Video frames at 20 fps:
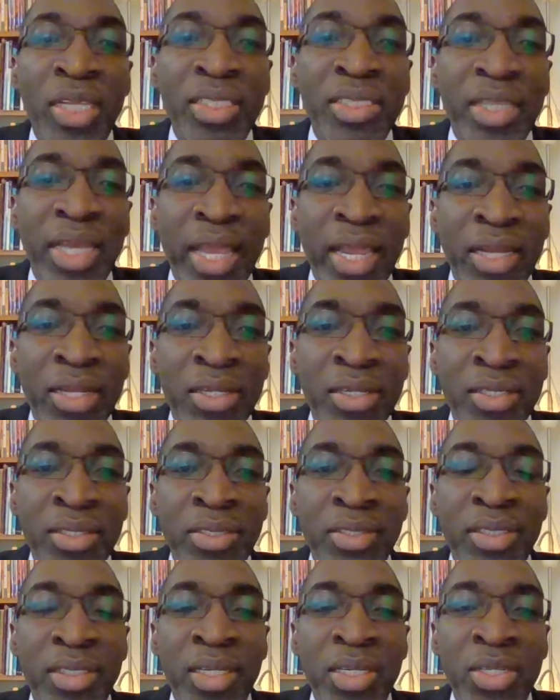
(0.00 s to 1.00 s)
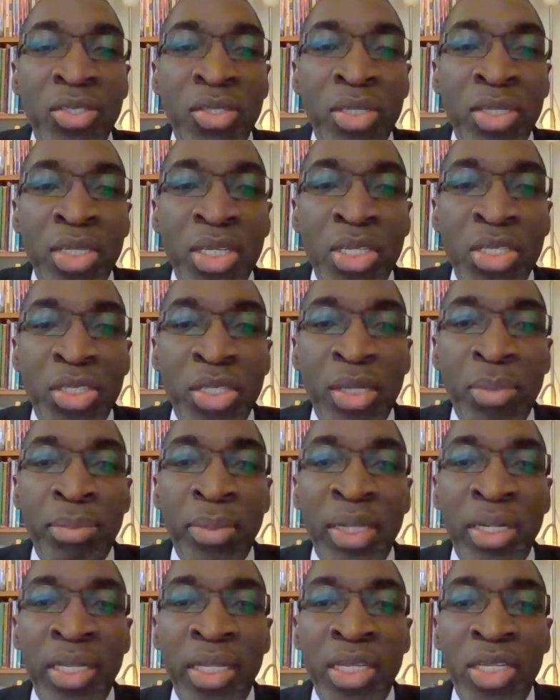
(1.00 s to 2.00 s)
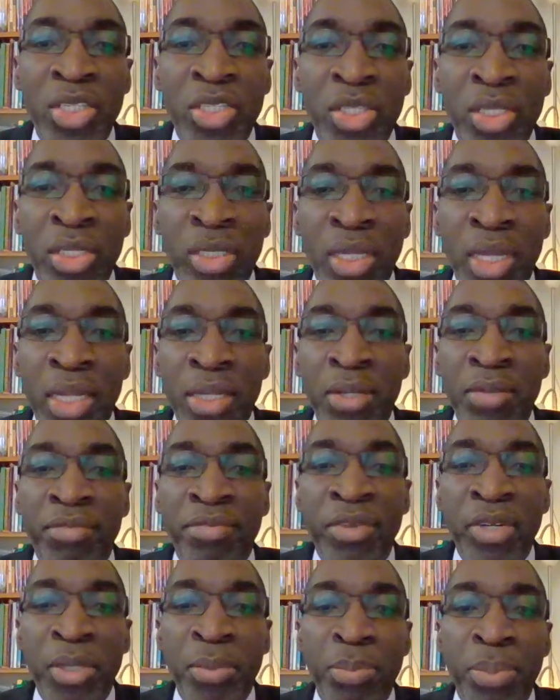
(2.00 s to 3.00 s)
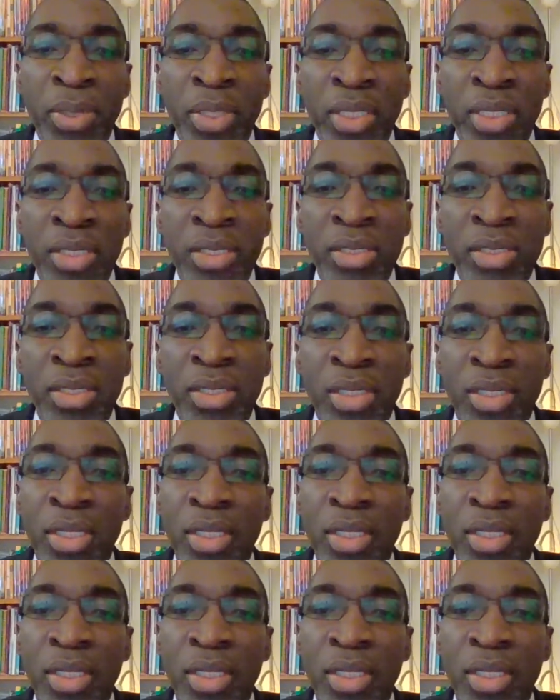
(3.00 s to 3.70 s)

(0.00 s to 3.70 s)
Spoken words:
Thailand, Indonesia, Malaysia, and the Philippines.